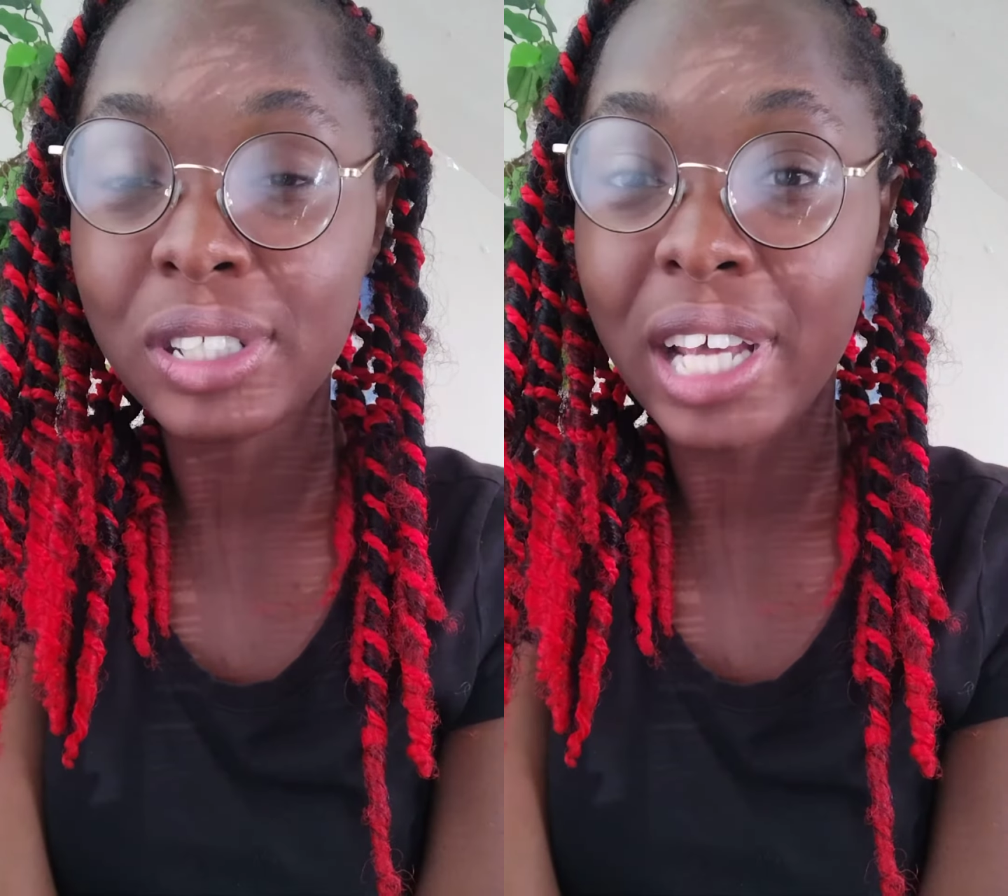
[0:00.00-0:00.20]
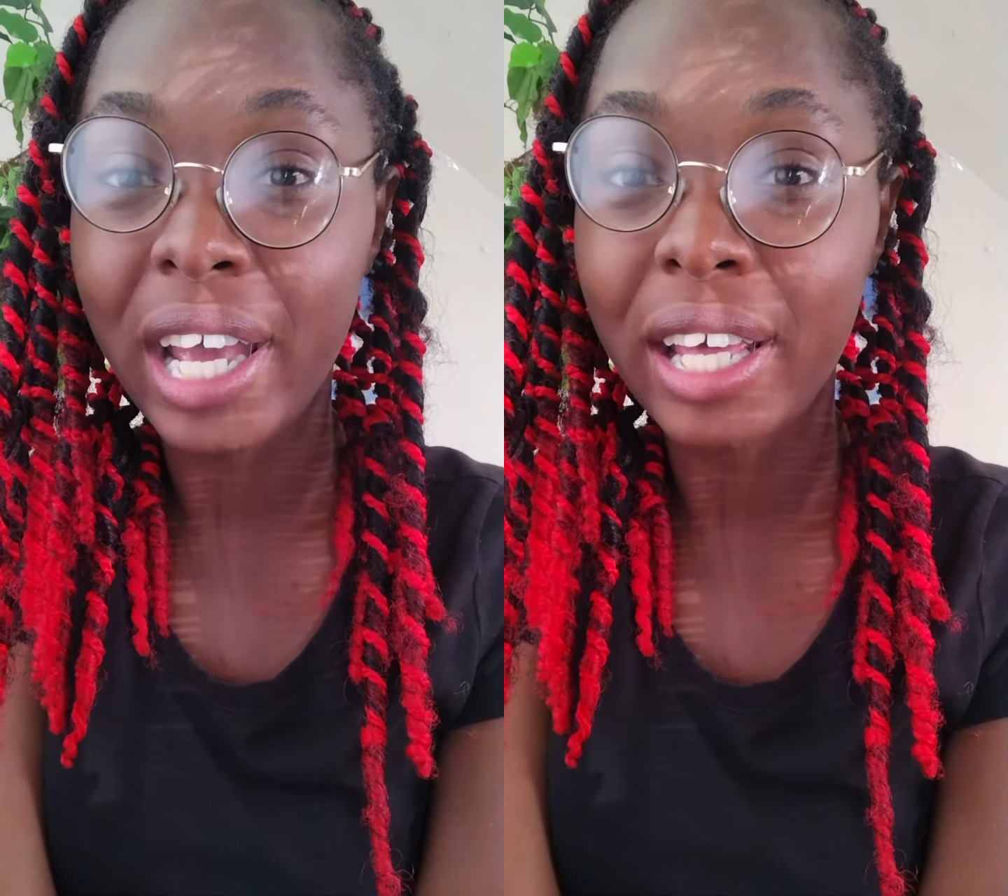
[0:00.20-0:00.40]

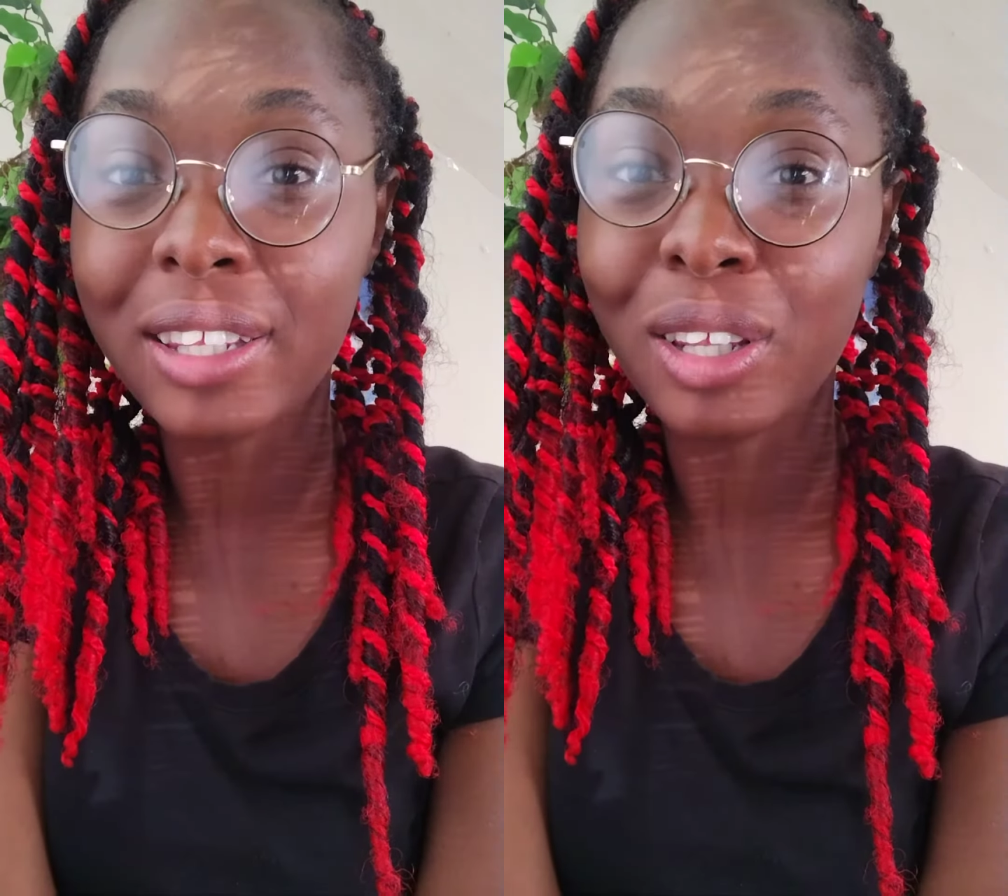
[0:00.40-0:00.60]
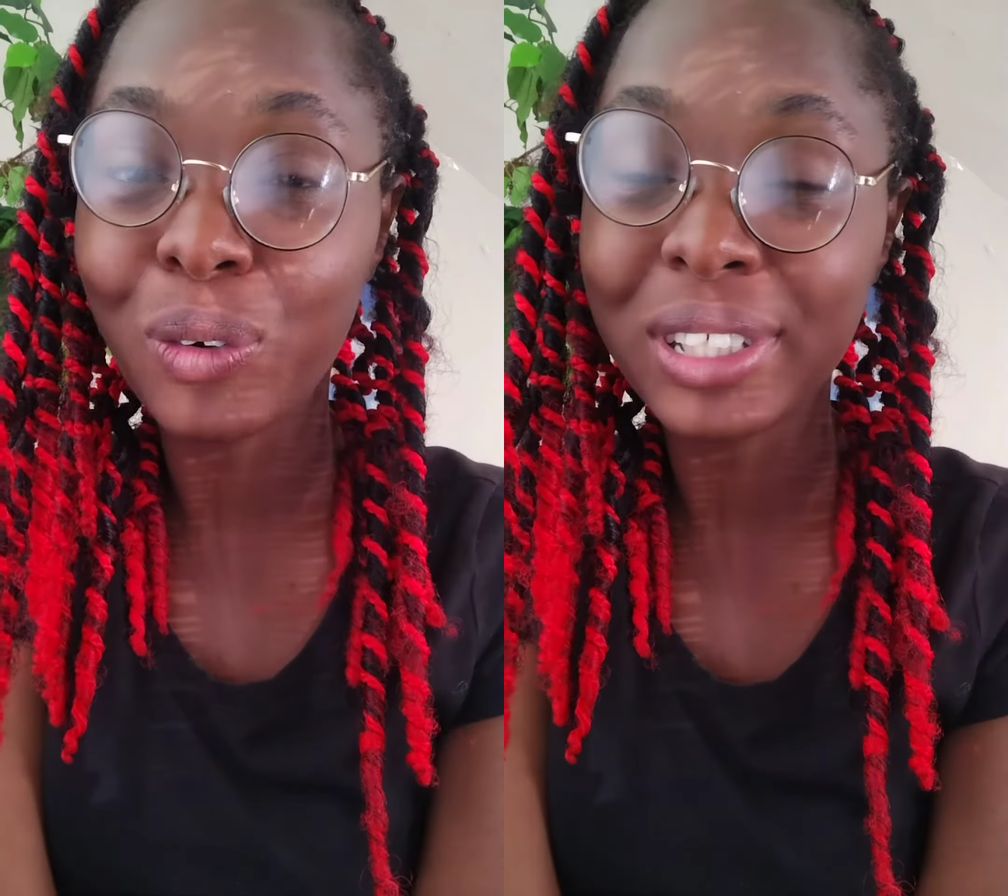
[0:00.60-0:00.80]
that
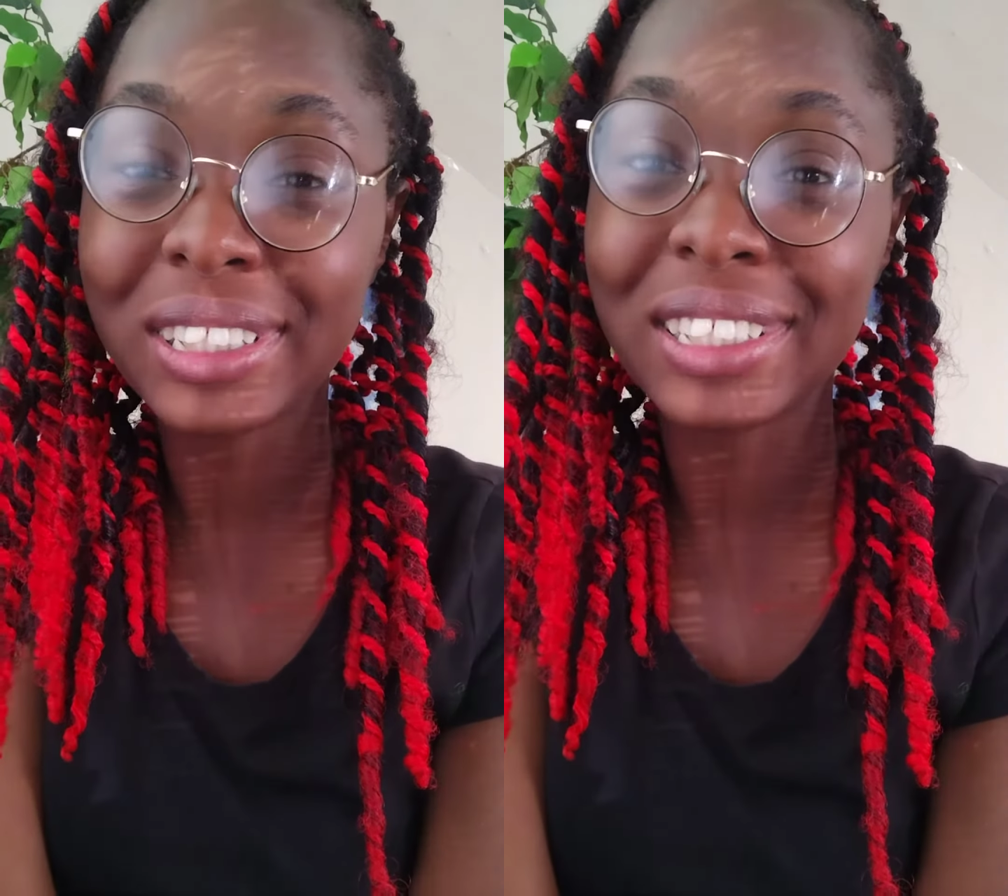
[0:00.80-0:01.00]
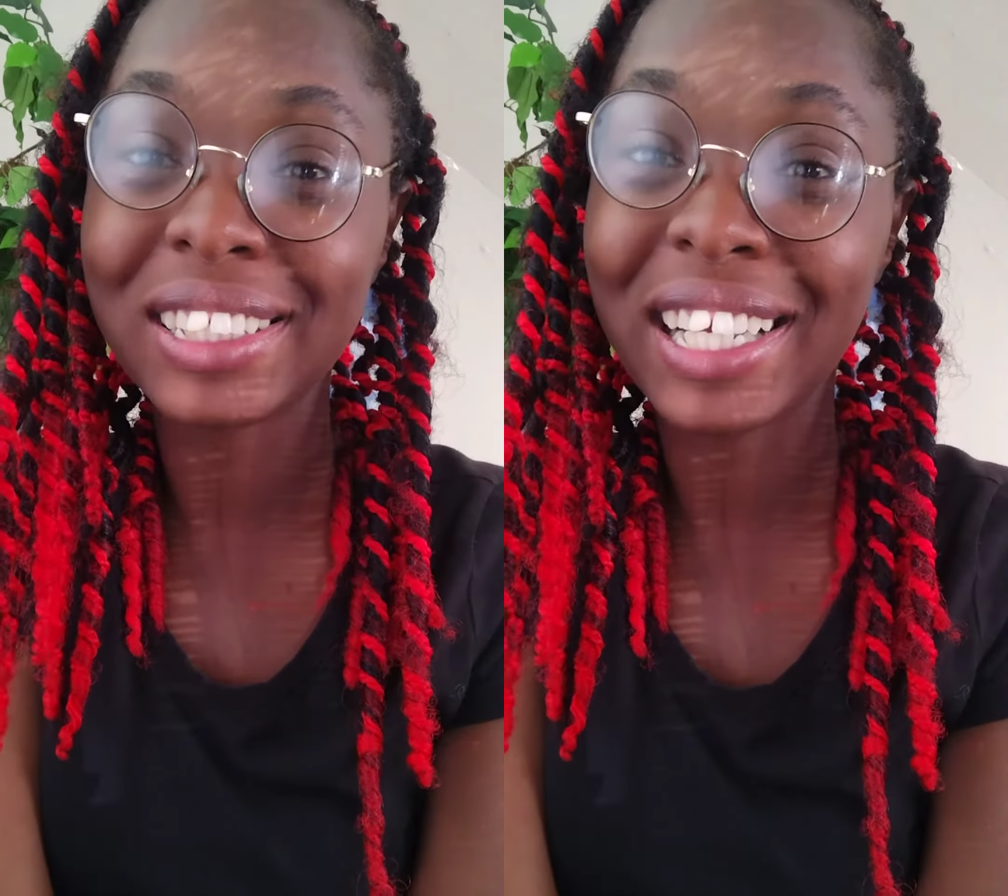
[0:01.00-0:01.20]
the Lord
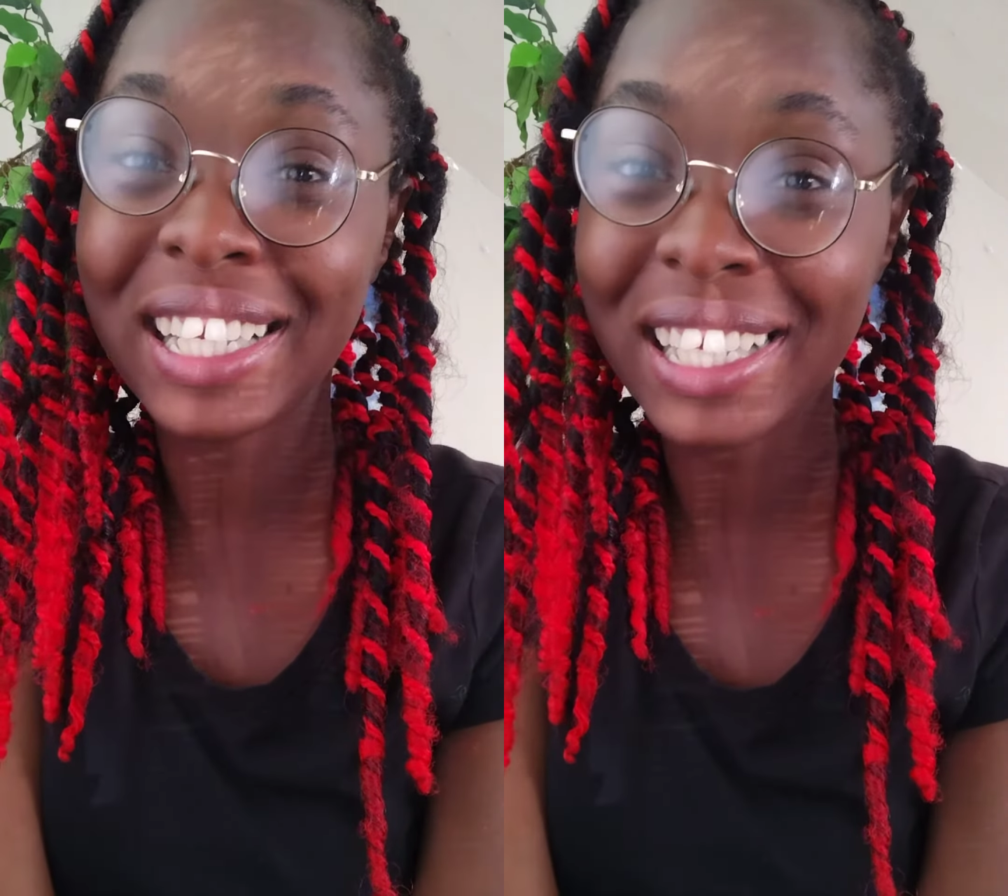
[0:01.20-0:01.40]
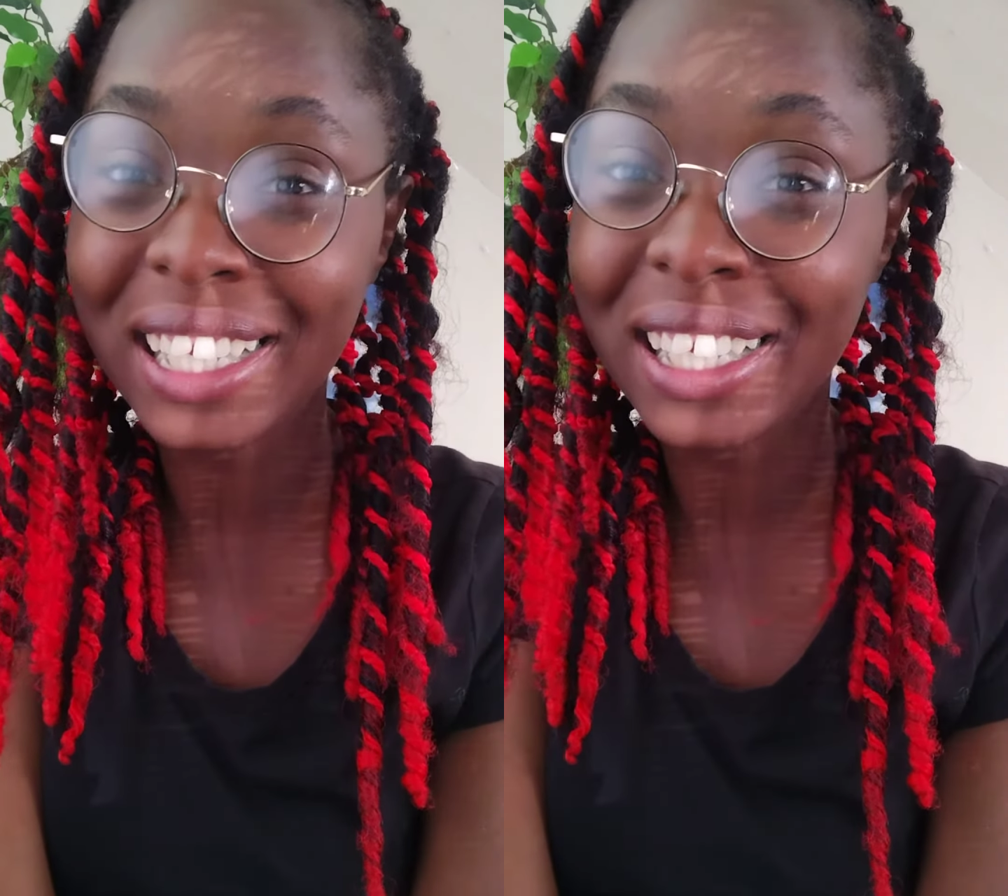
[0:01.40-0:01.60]
says that
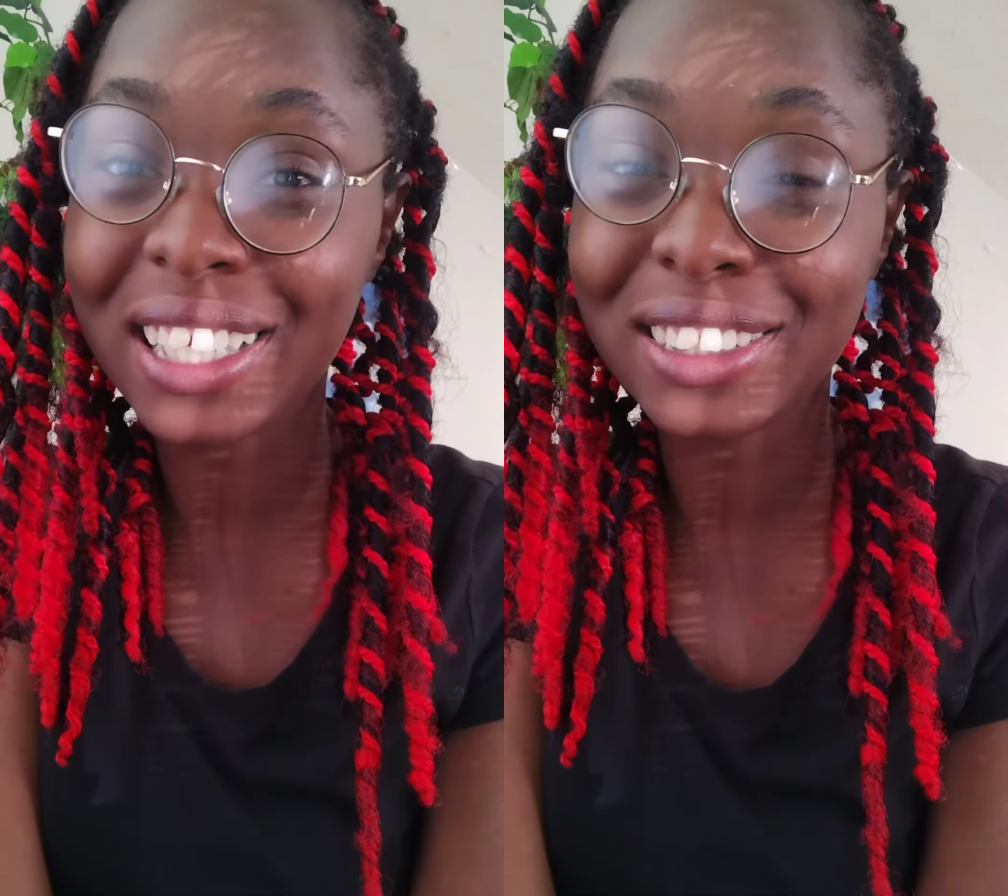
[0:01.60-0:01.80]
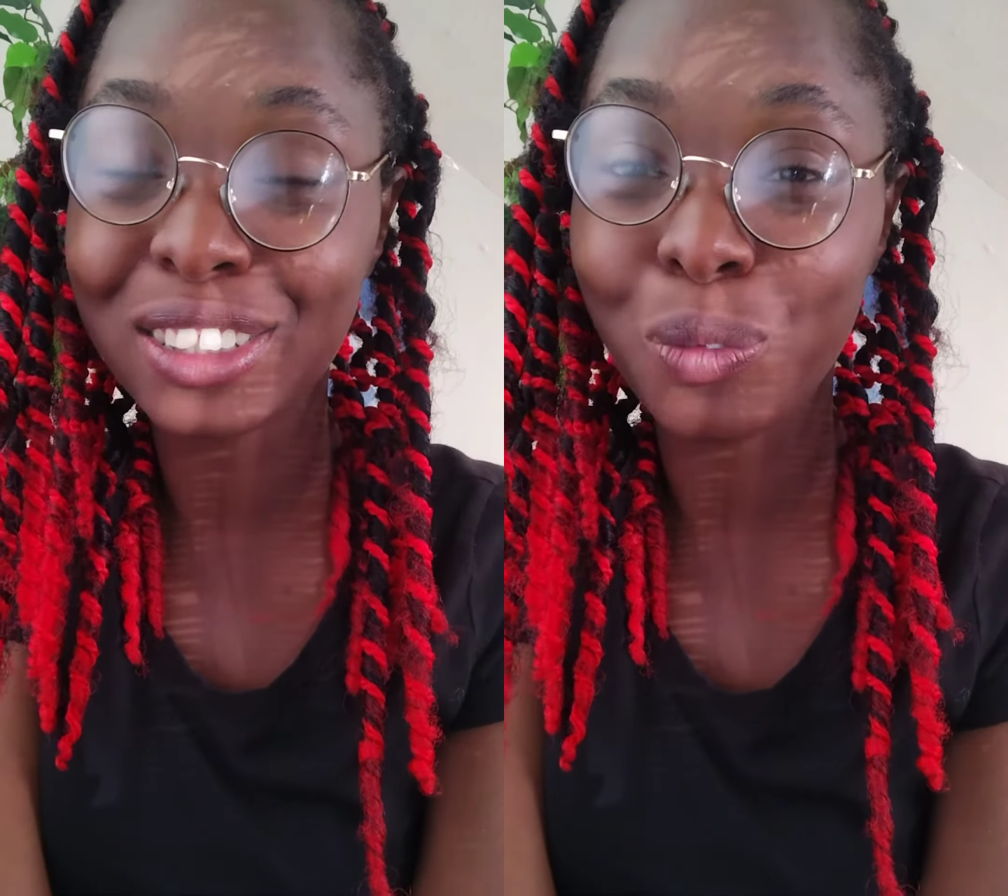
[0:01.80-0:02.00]
he is